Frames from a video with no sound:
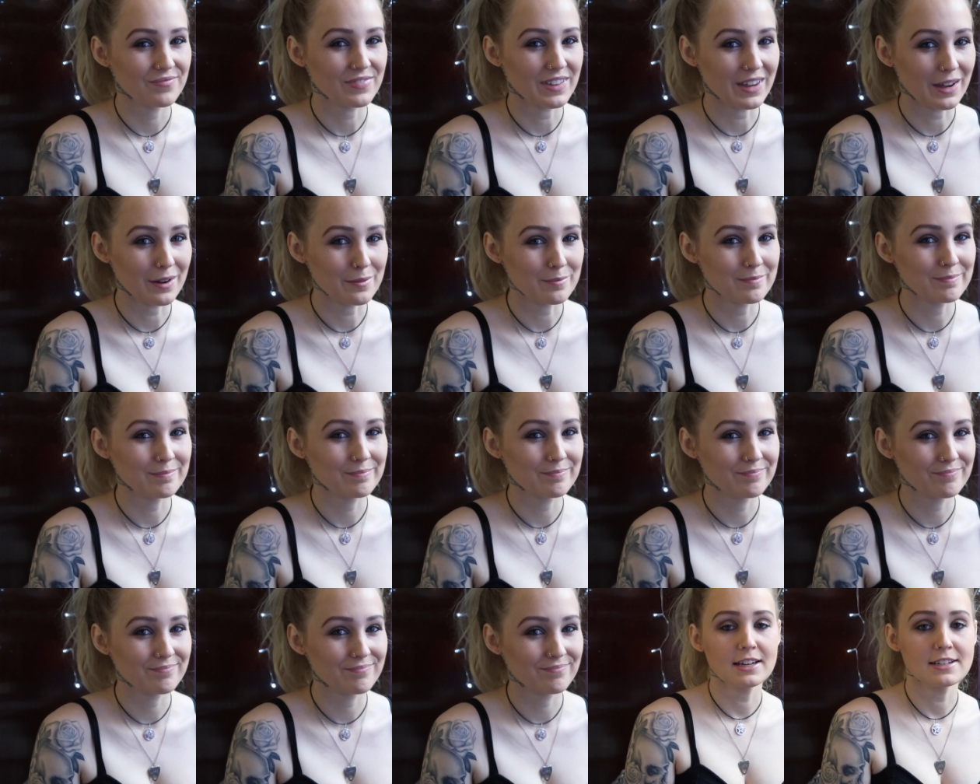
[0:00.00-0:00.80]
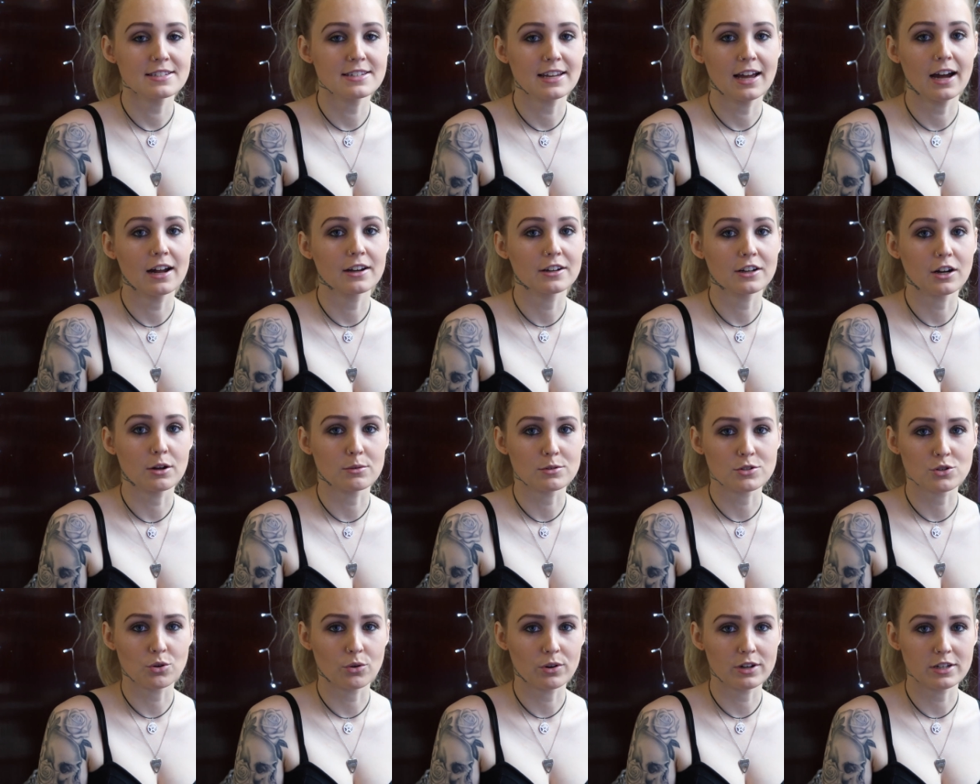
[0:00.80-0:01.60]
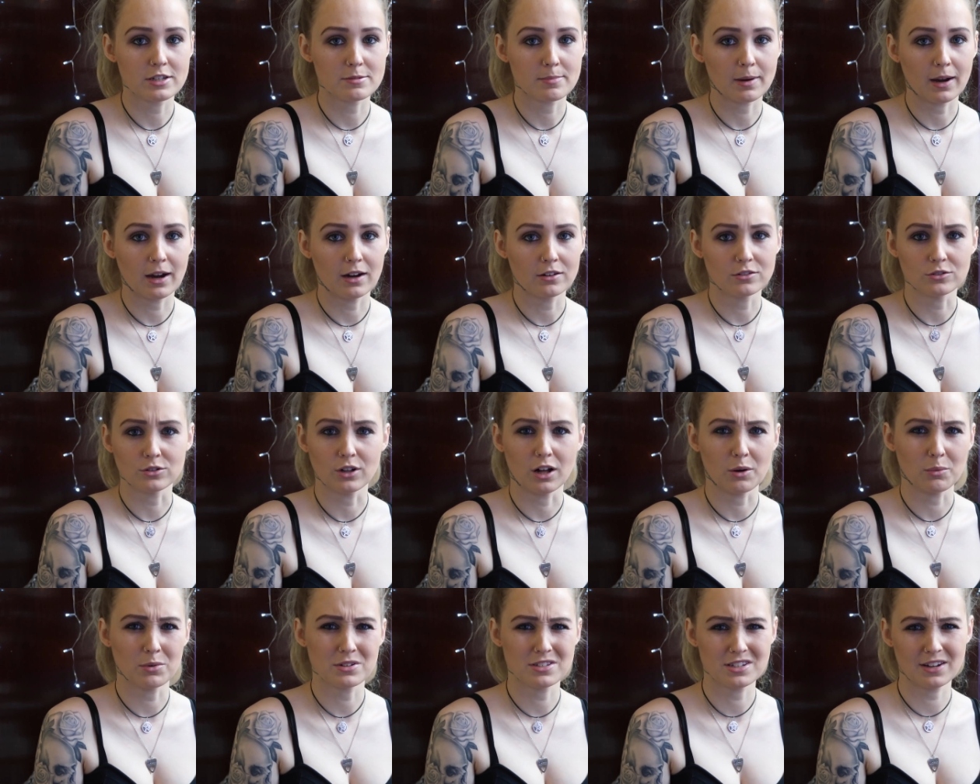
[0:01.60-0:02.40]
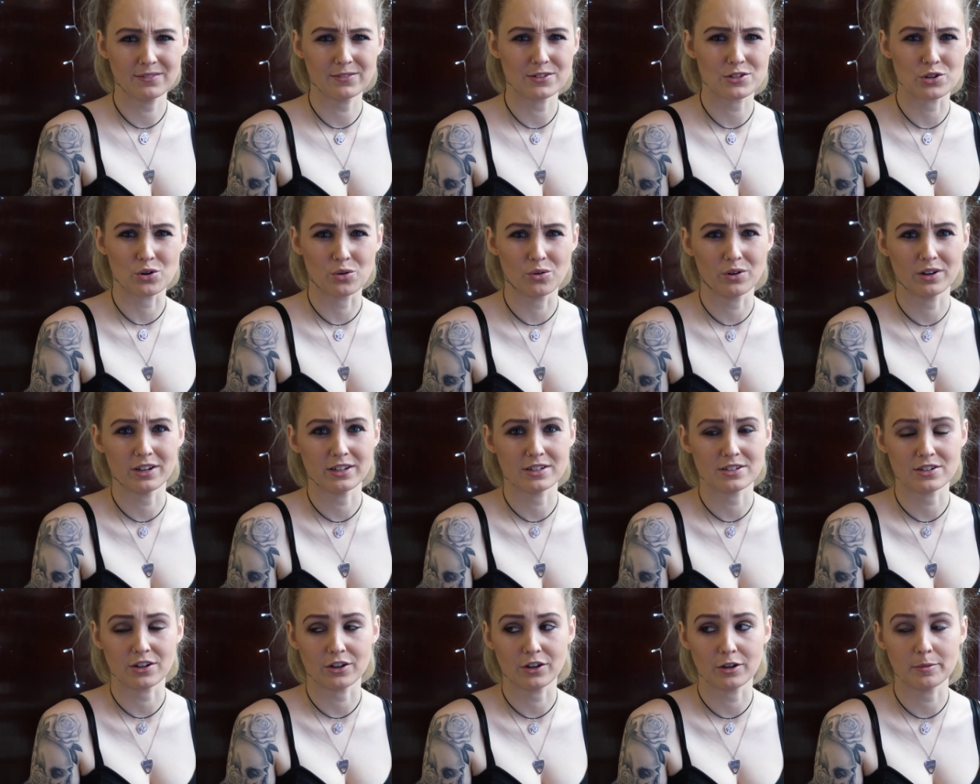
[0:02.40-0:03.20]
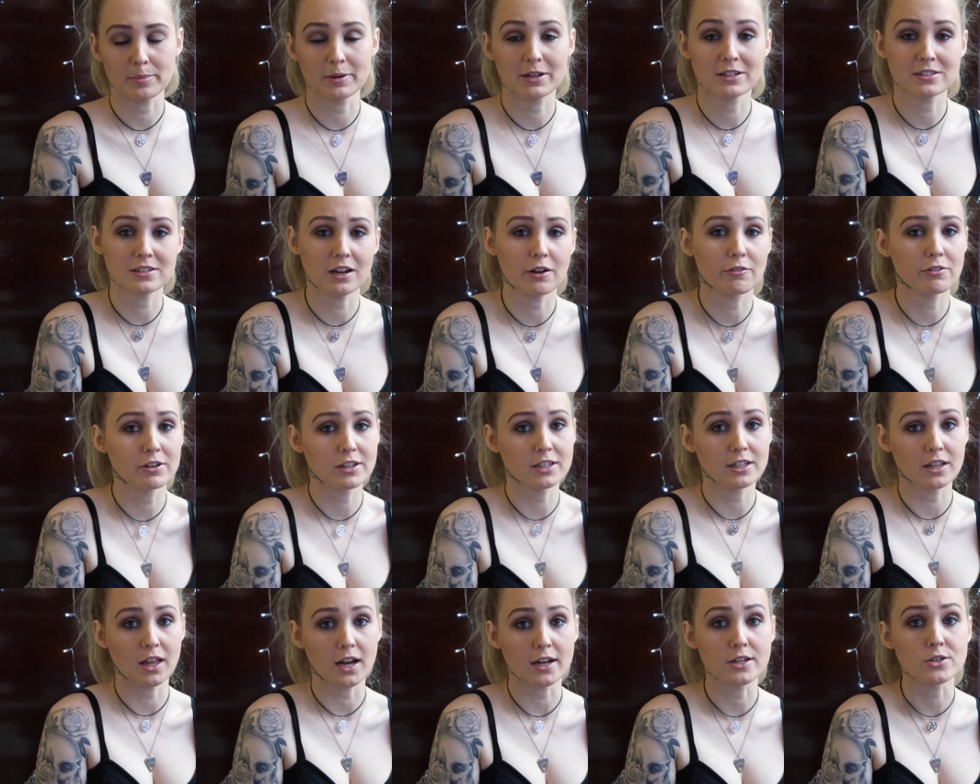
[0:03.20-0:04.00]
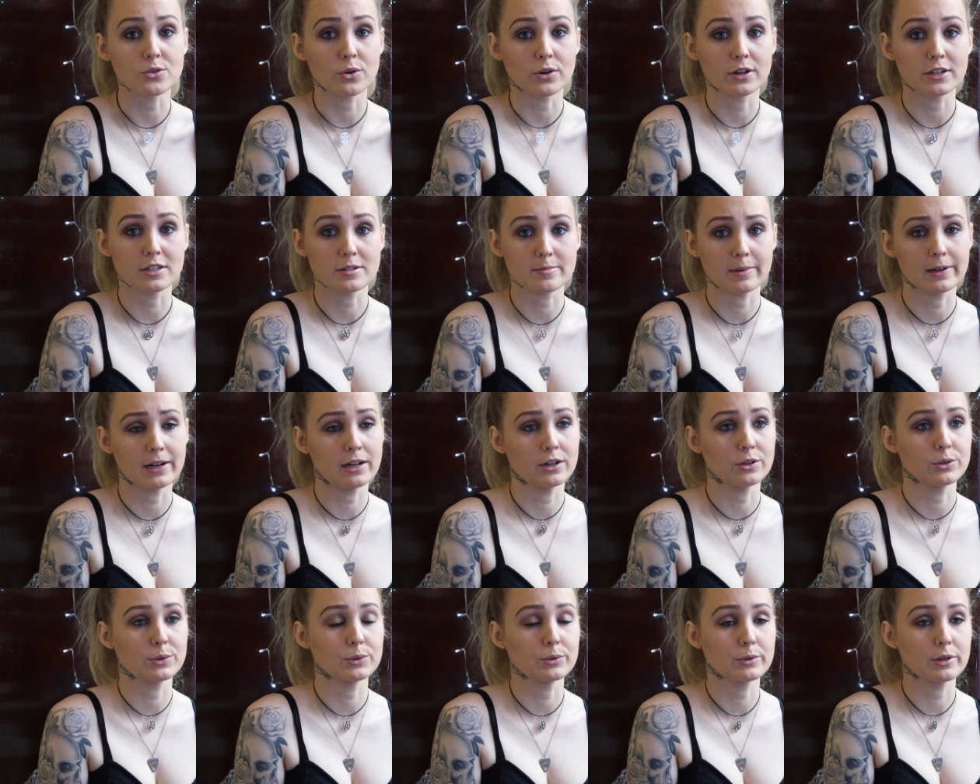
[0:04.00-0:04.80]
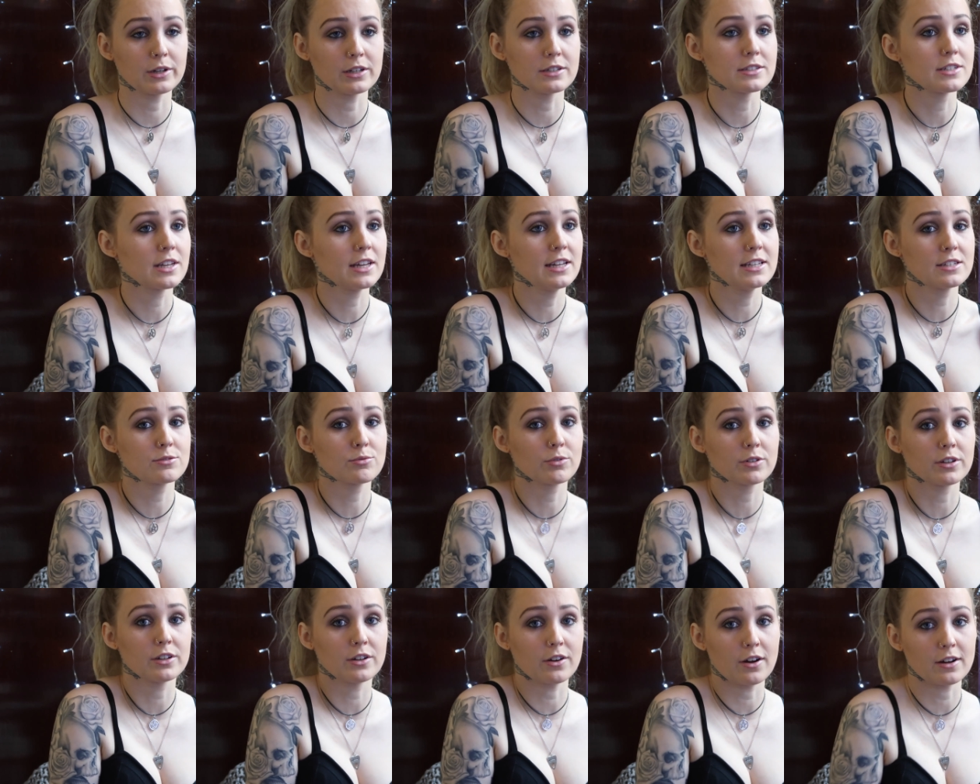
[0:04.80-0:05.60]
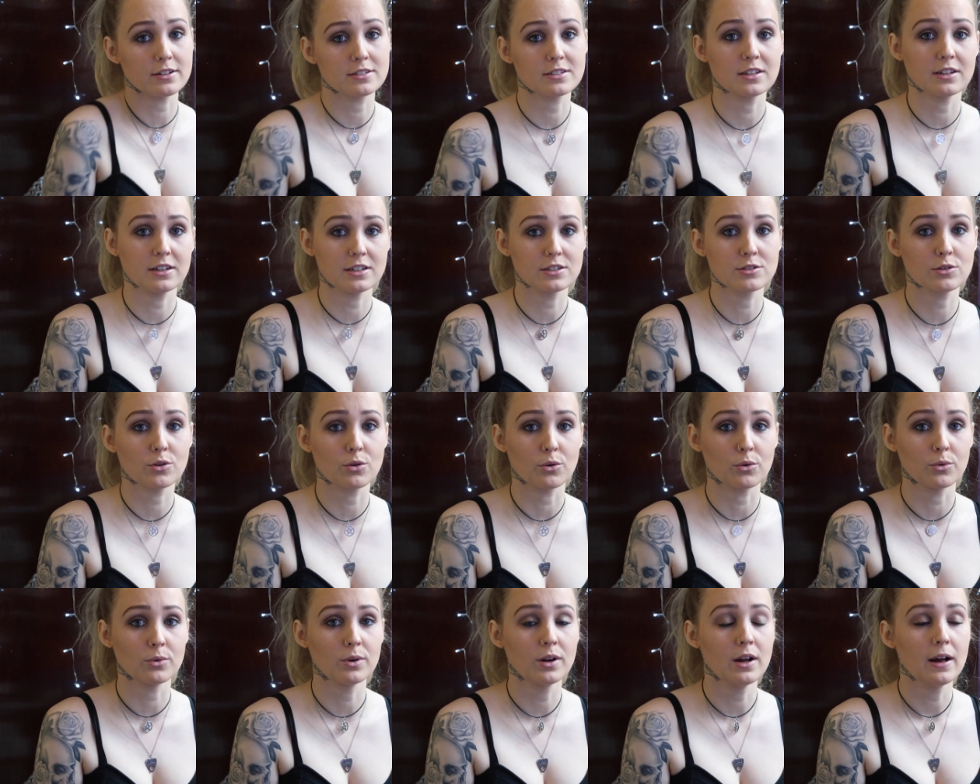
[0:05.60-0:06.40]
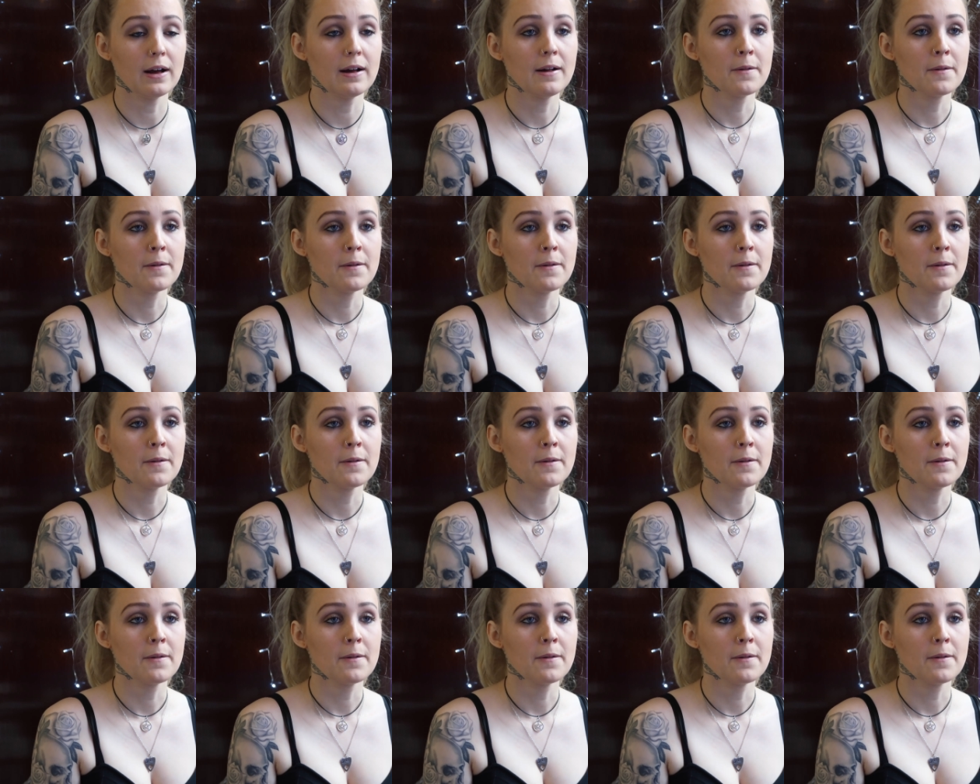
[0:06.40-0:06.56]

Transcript: Yep. I sat down and I was talking to my uncle. I wasn't even talking to her because I really like talking to my uncle because he's really nice and he's cool.